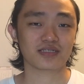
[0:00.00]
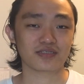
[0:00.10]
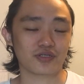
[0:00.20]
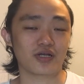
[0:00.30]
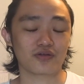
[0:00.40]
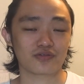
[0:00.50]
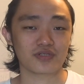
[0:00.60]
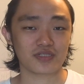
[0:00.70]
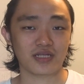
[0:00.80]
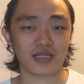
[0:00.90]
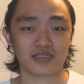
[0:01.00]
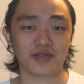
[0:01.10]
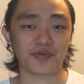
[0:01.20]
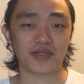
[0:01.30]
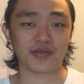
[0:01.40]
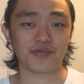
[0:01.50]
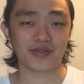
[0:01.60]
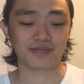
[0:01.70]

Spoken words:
You can also eat at 7-Eleven.